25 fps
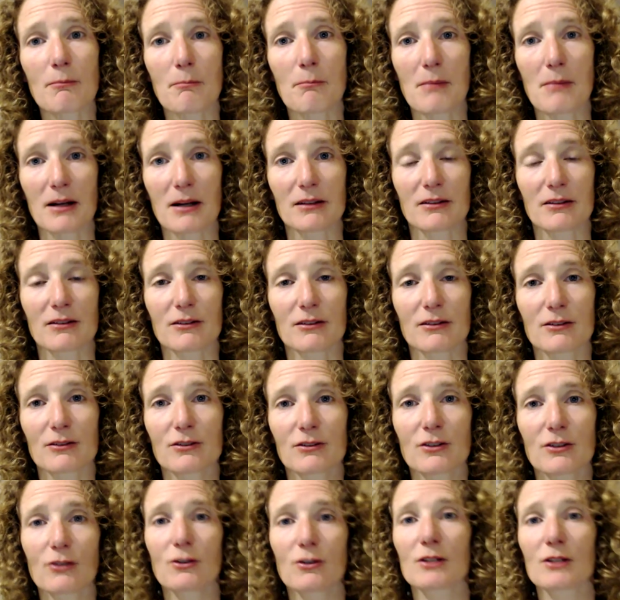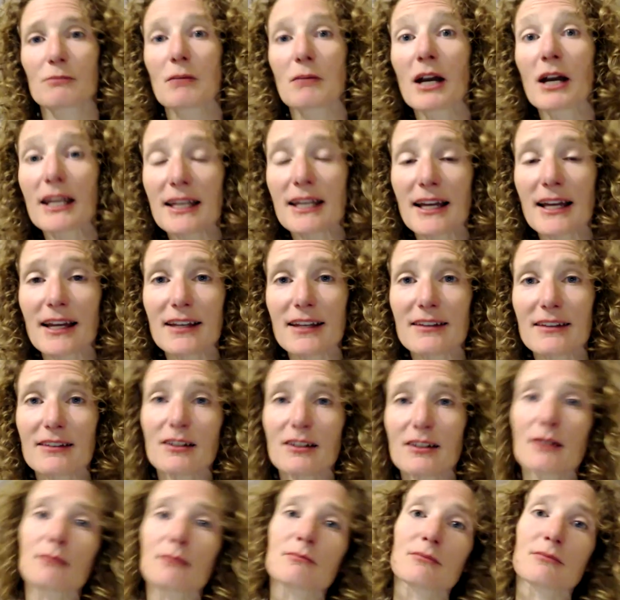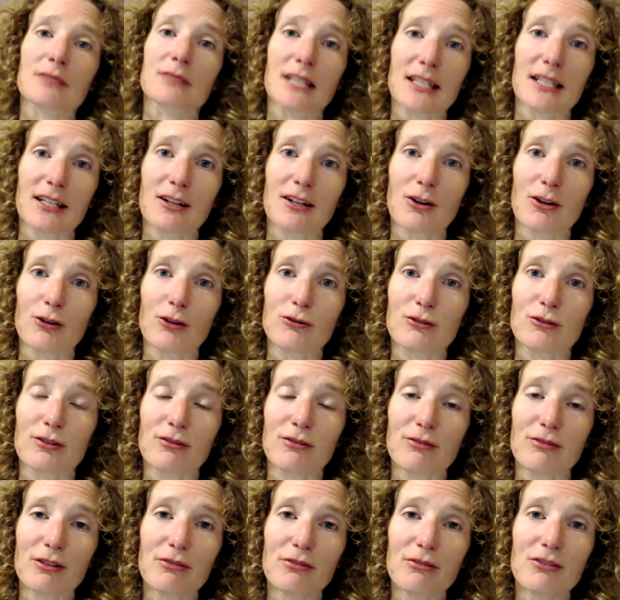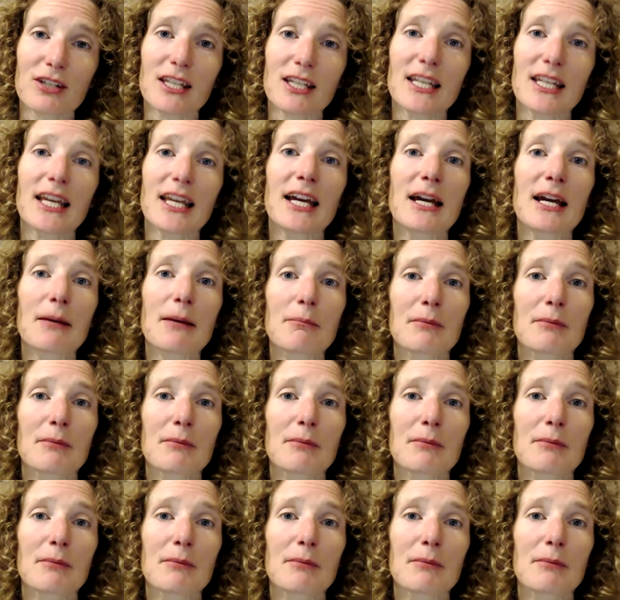month. So in my case, I'm getting close to the 50,